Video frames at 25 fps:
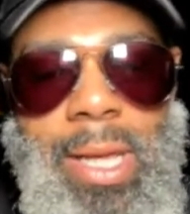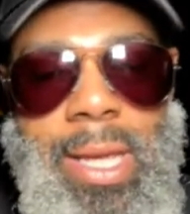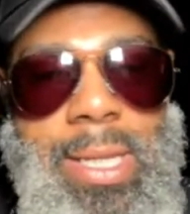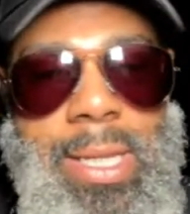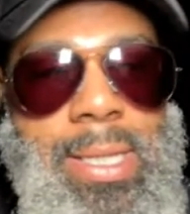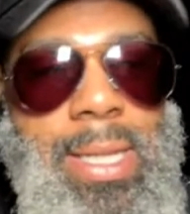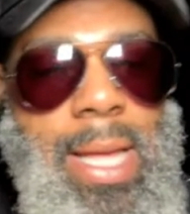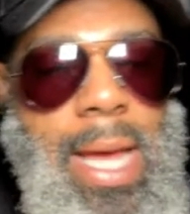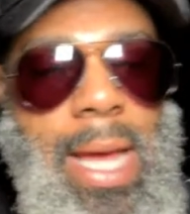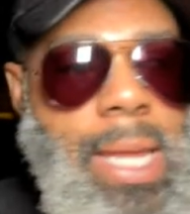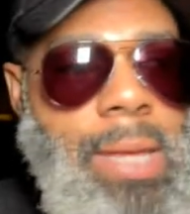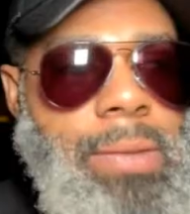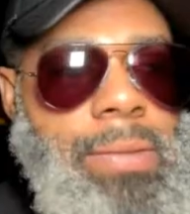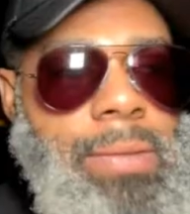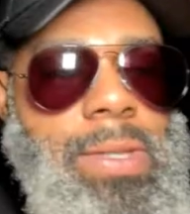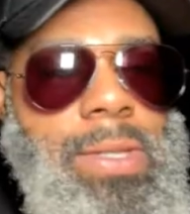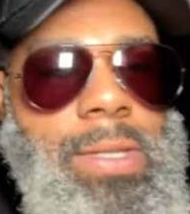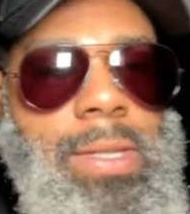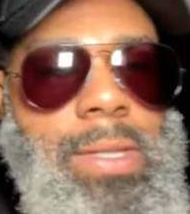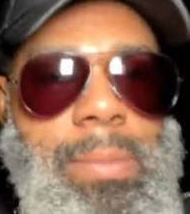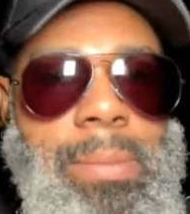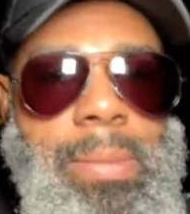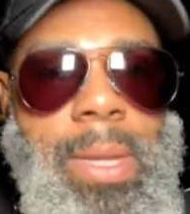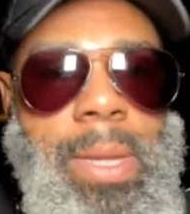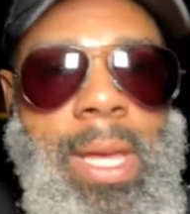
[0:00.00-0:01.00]
It's not even
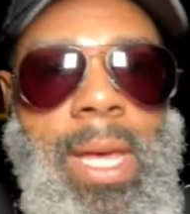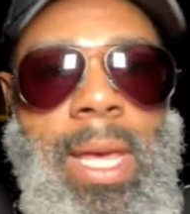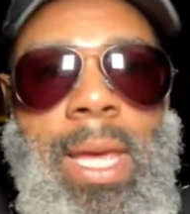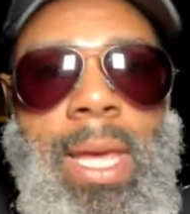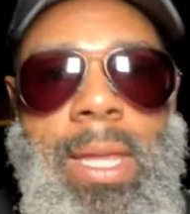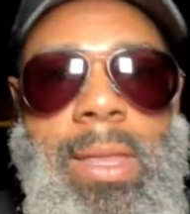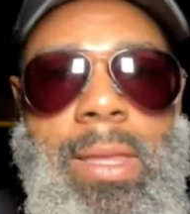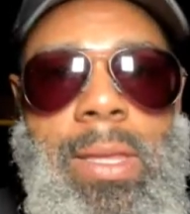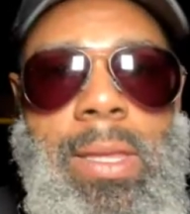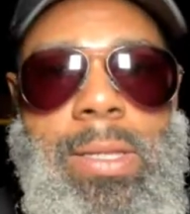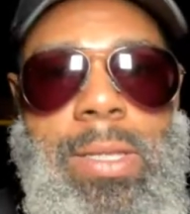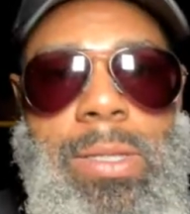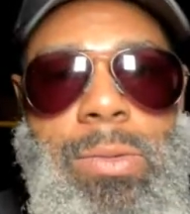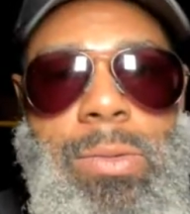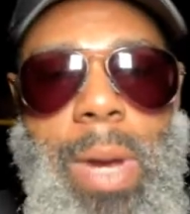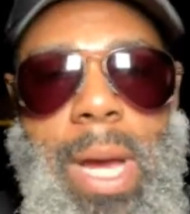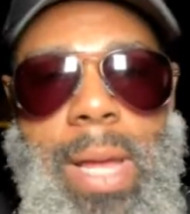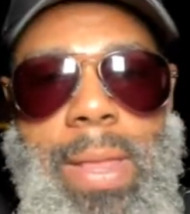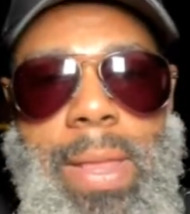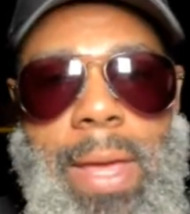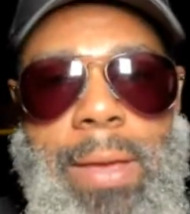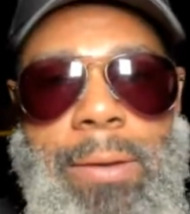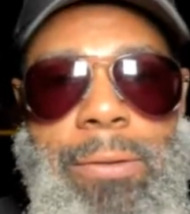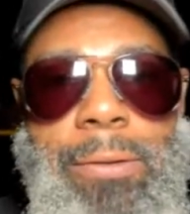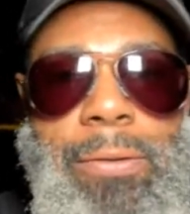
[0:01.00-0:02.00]
something. This is why
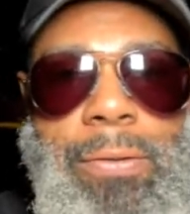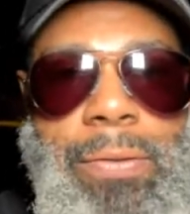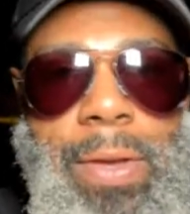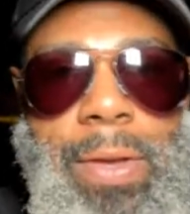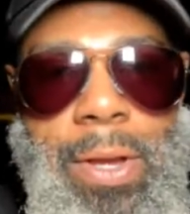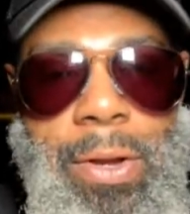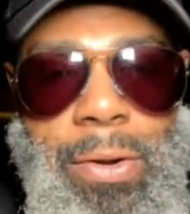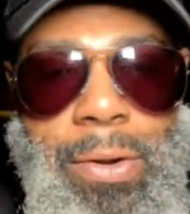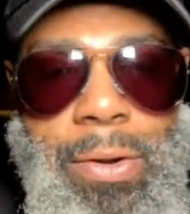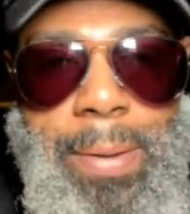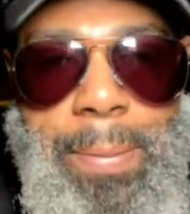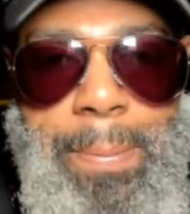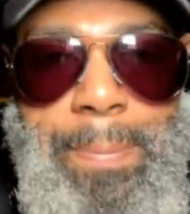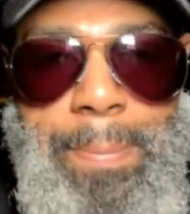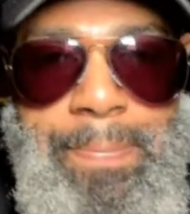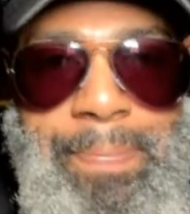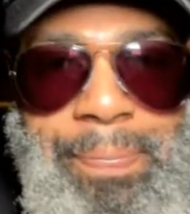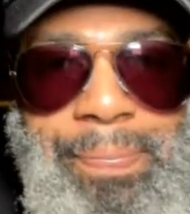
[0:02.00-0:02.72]
they fear it.